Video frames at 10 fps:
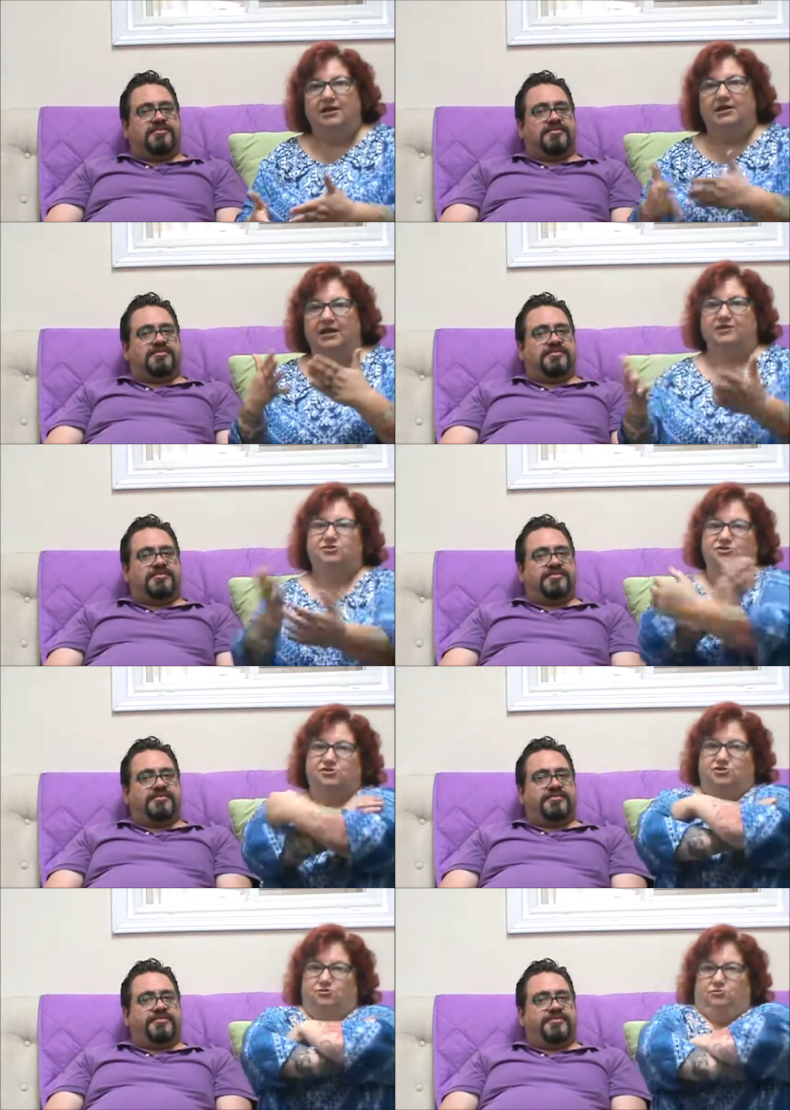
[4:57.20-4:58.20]
Speaker 1: not
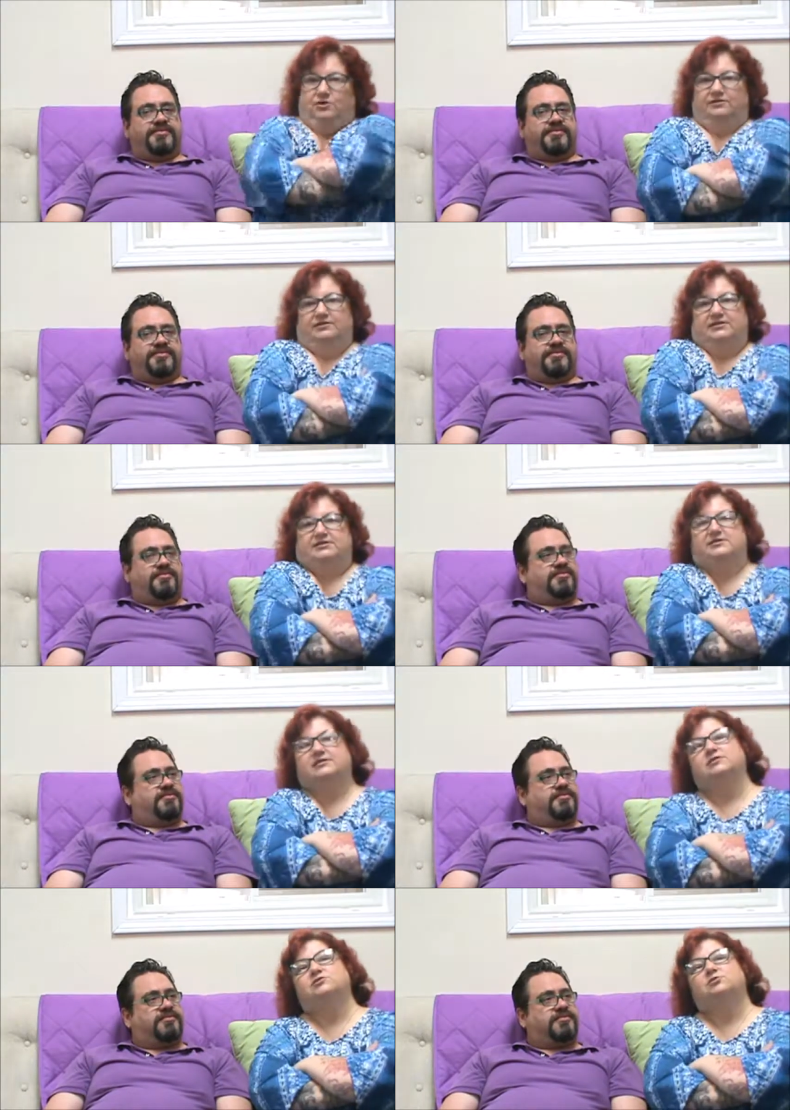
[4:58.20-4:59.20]
just do one of
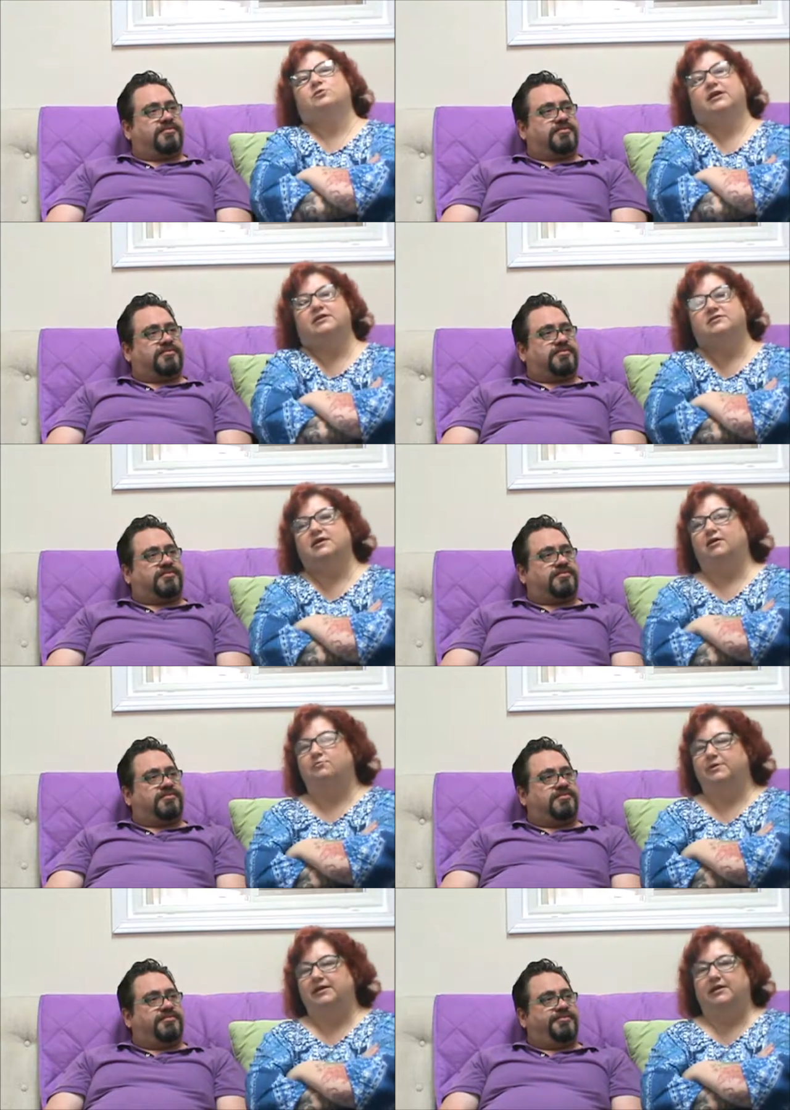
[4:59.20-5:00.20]
these things, okay,
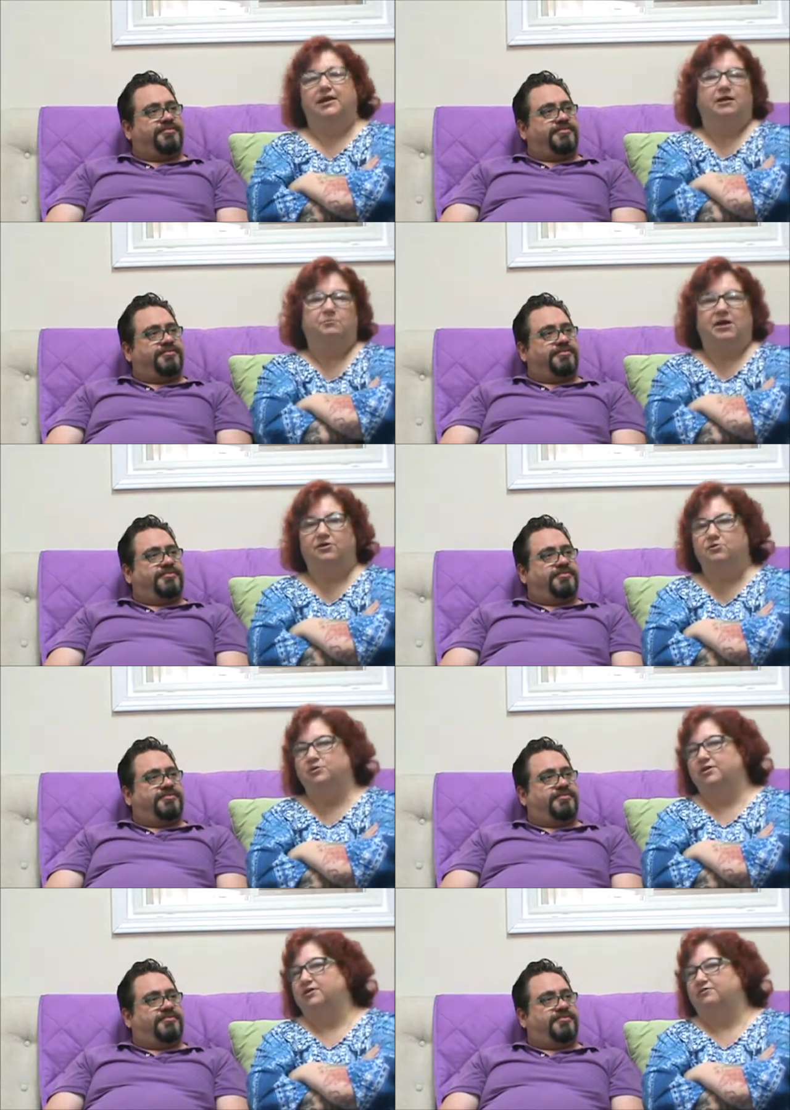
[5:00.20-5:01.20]
tell me, and I'm not
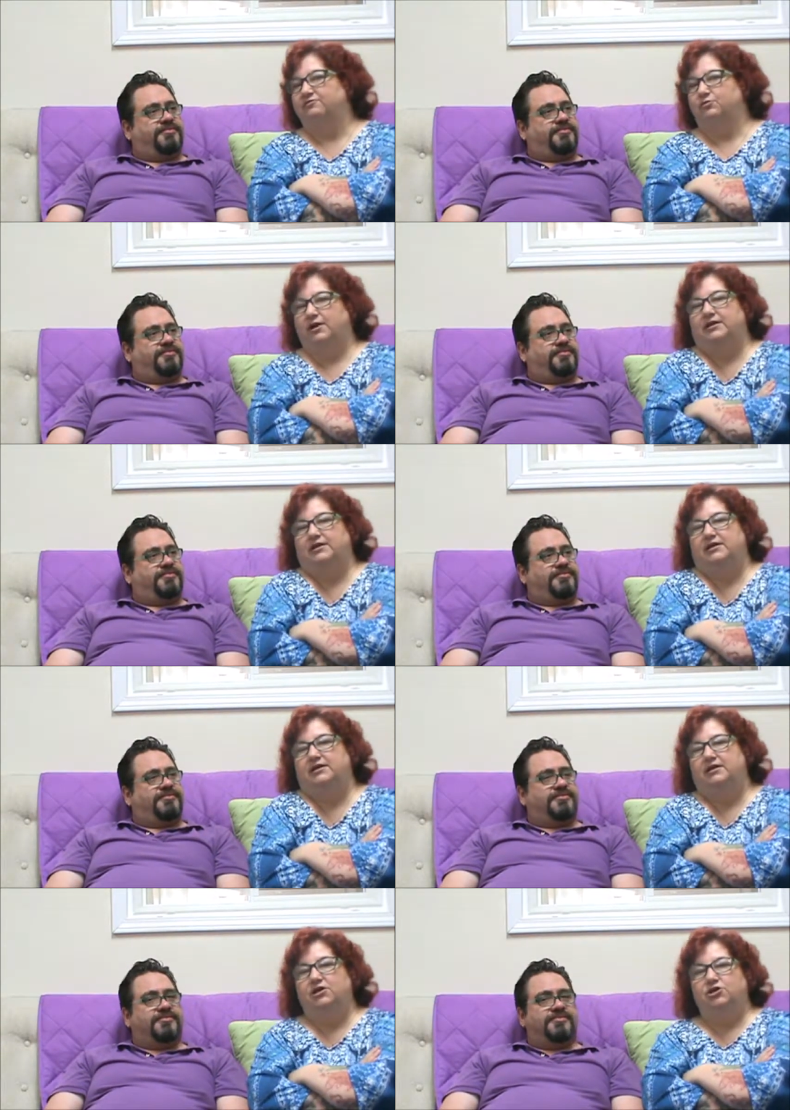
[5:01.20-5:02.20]
going to give you
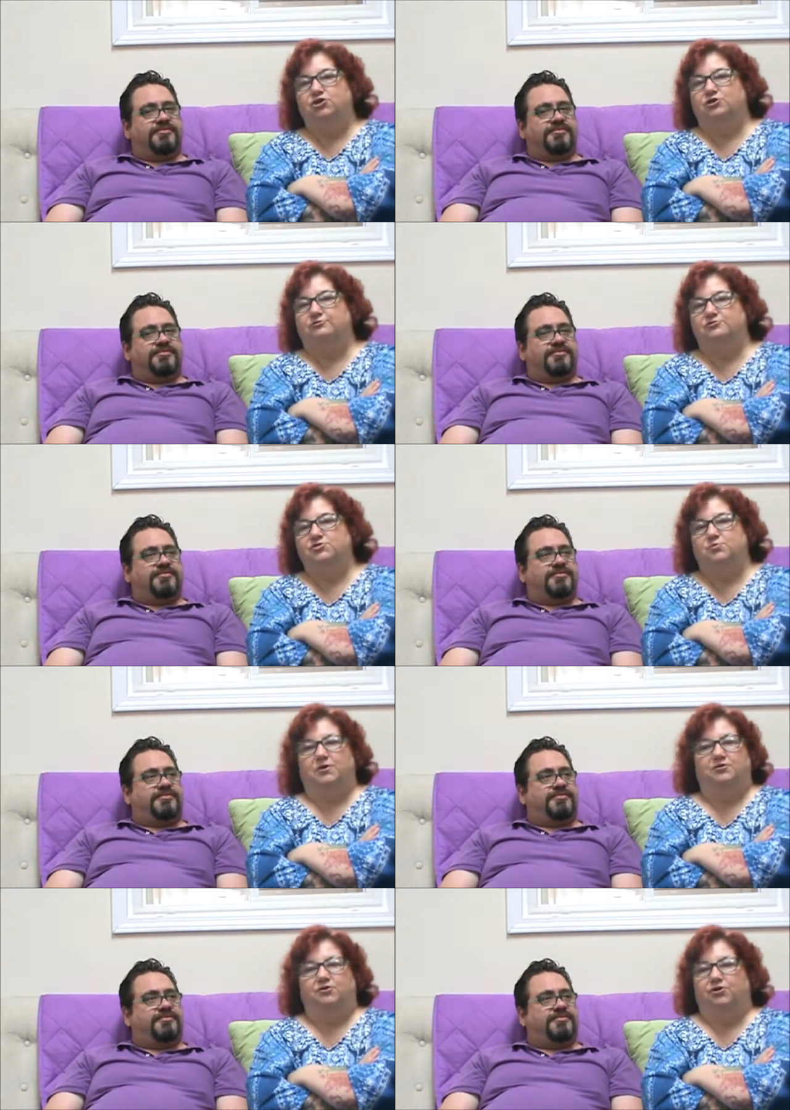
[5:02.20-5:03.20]
any cues
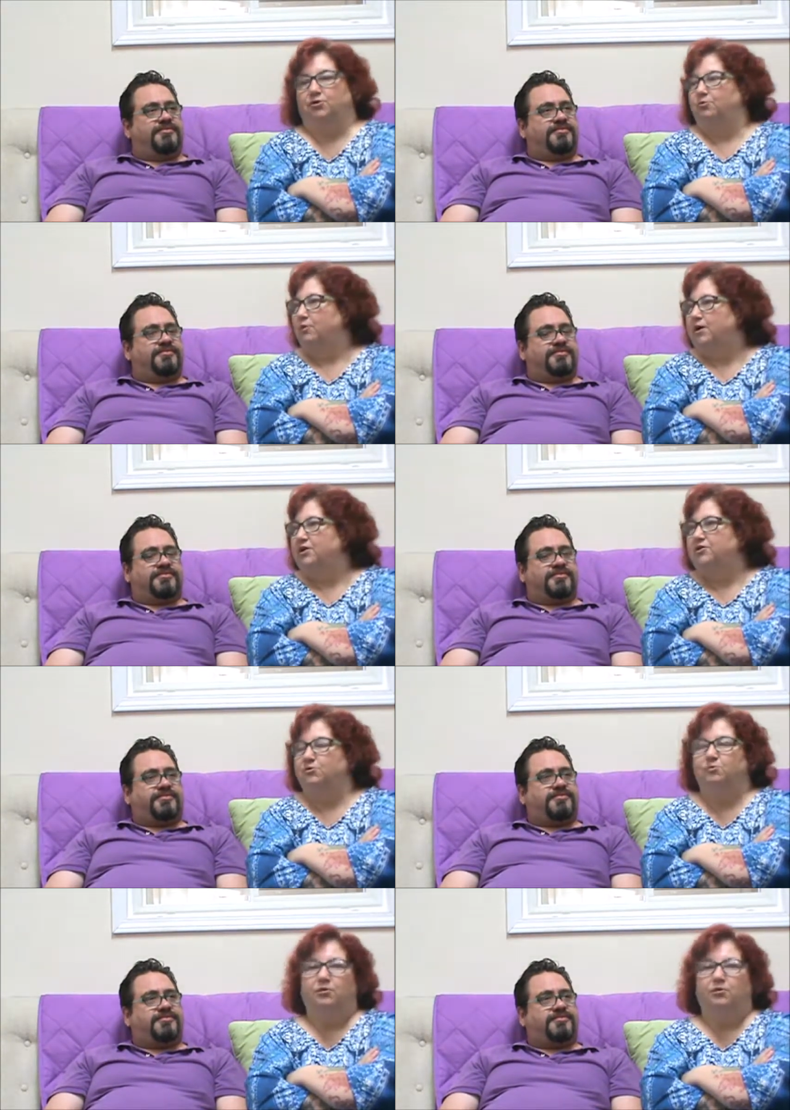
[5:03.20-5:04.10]
whether you're right, you're